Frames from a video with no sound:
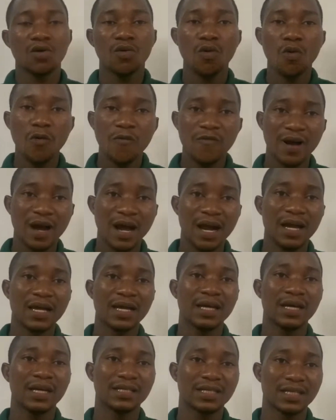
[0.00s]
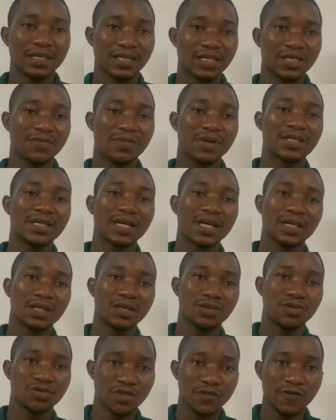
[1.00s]
over its
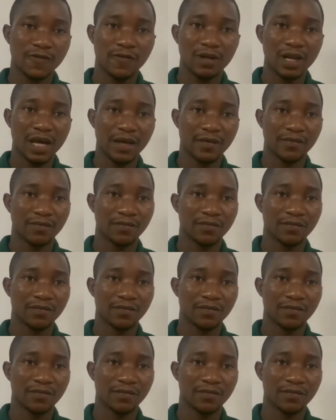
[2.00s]
estimated useful life.